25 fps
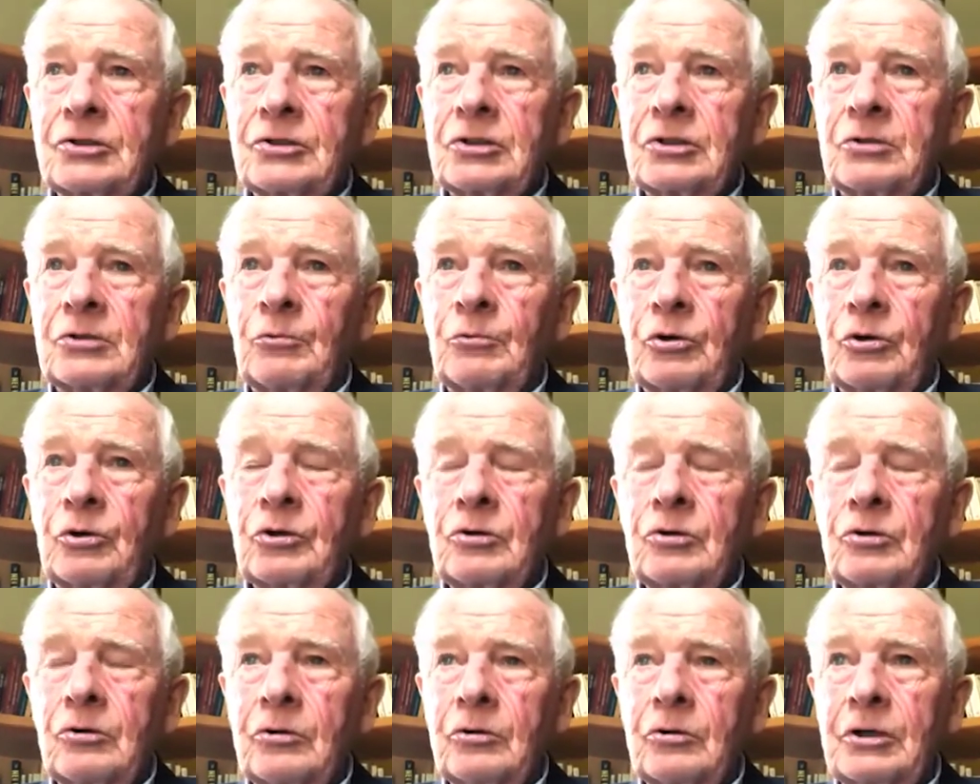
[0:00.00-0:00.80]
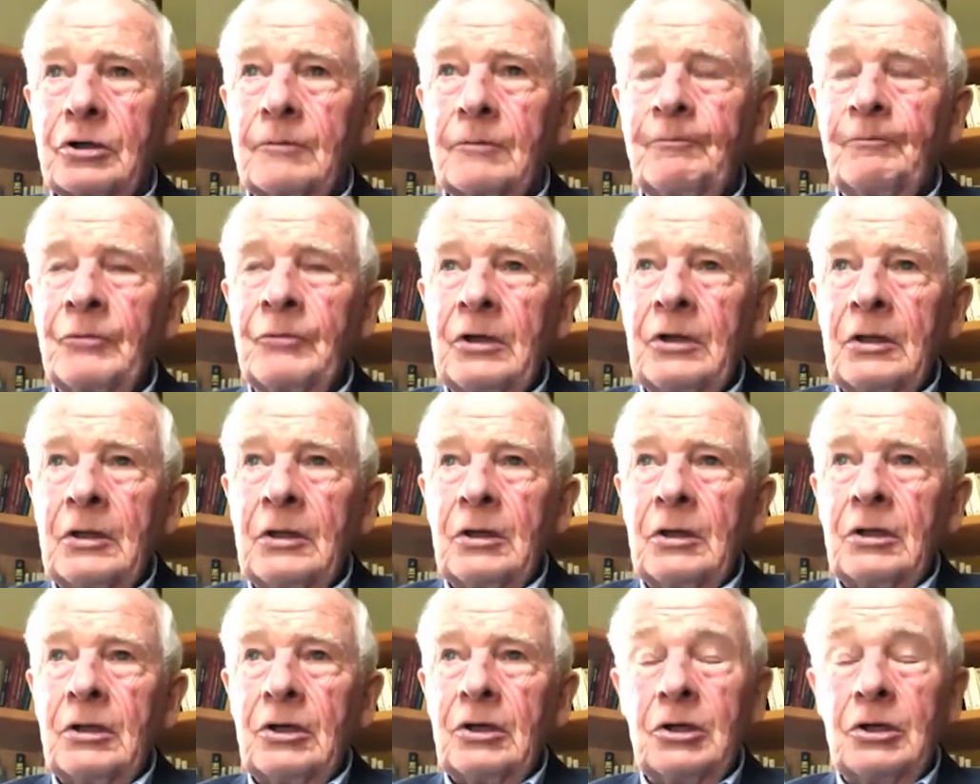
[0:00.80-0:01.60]
He died shortly
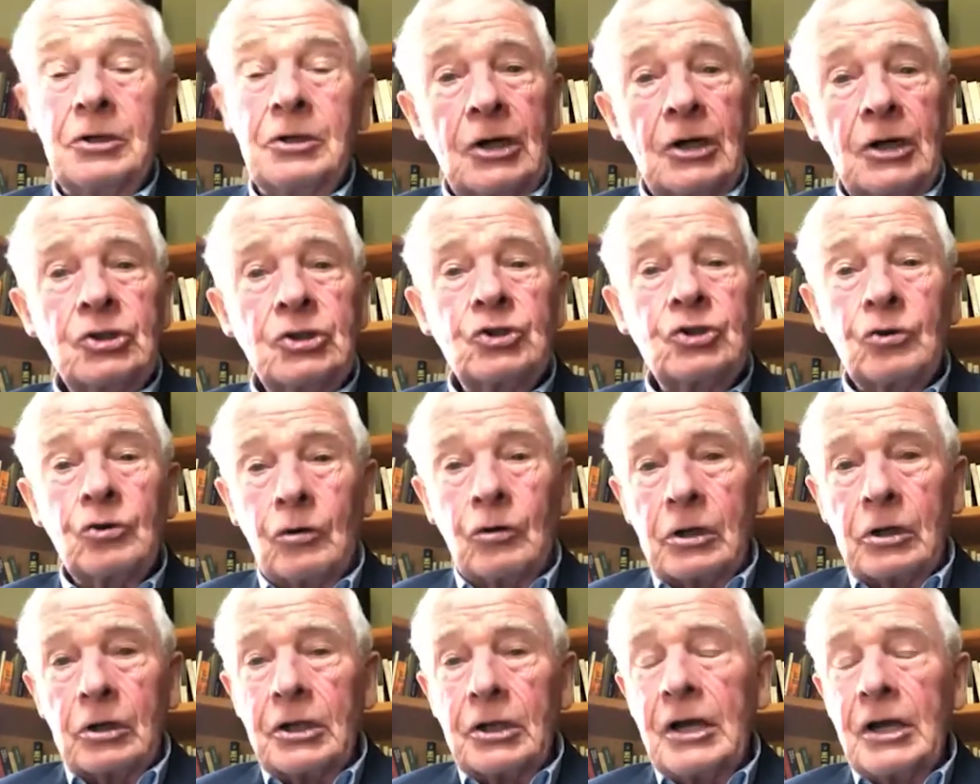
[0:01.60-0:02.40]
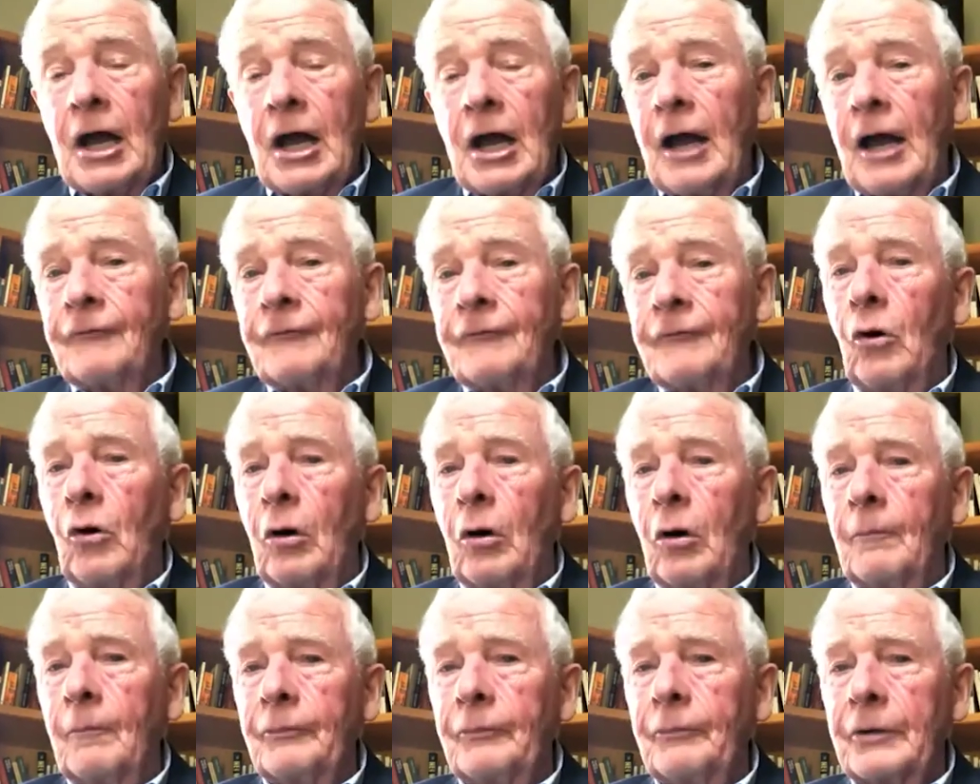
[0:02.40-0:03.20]
after that particular poem
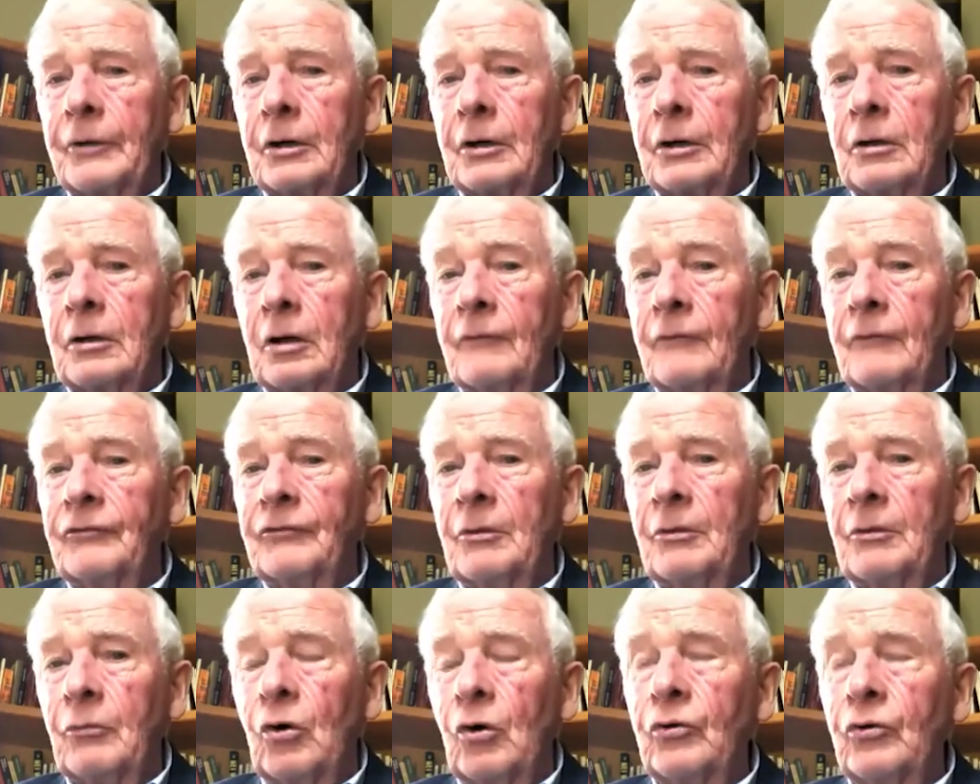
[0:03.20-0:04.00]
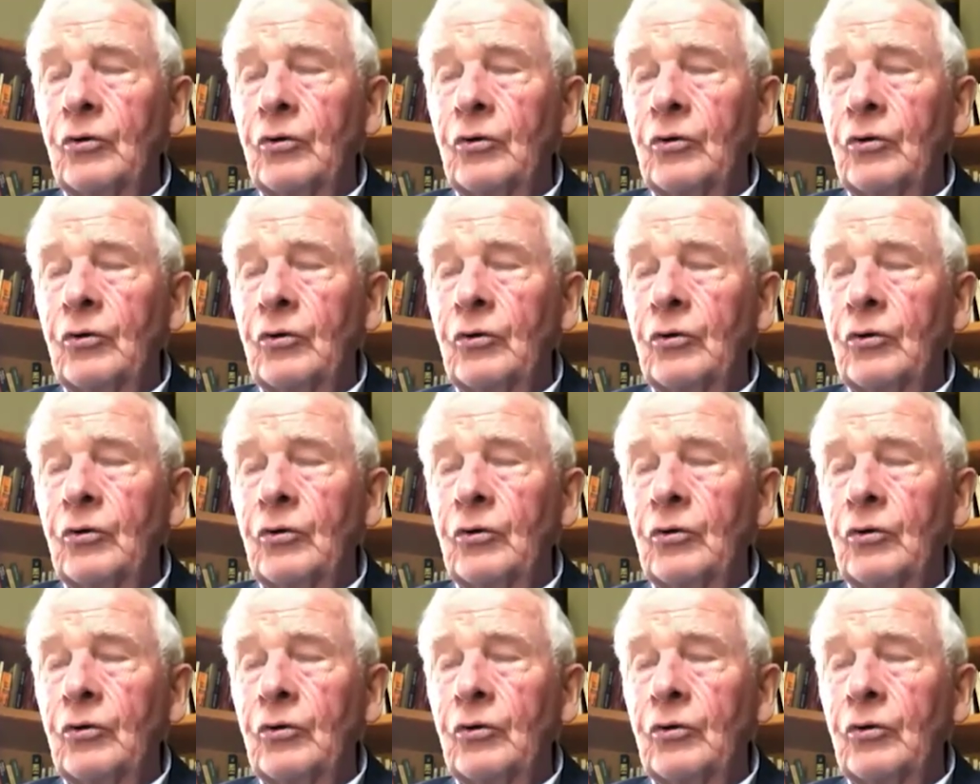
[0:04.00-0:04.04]
of pneumonia in the